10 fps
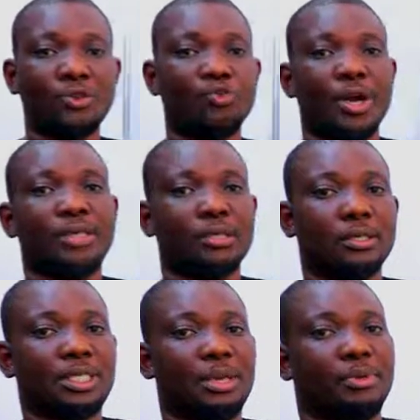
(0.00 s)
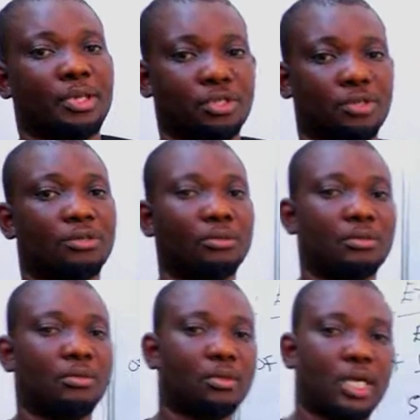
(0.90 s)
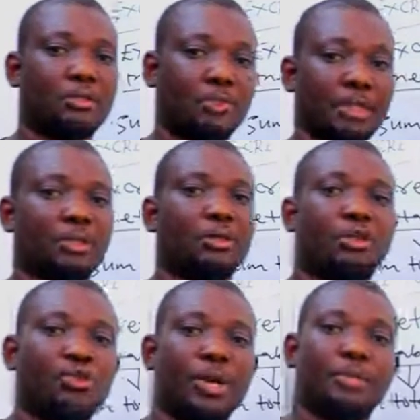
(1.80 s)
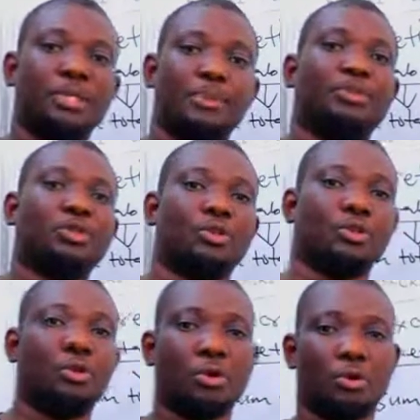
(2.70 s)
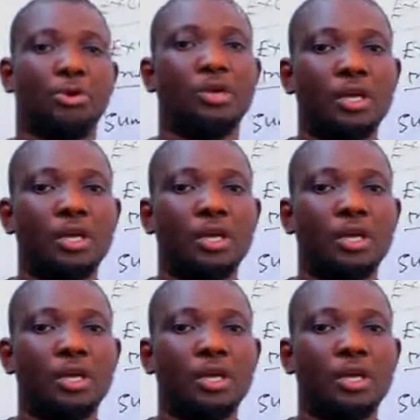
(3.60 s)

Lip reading: where does deamination take place, or where does deamination occur?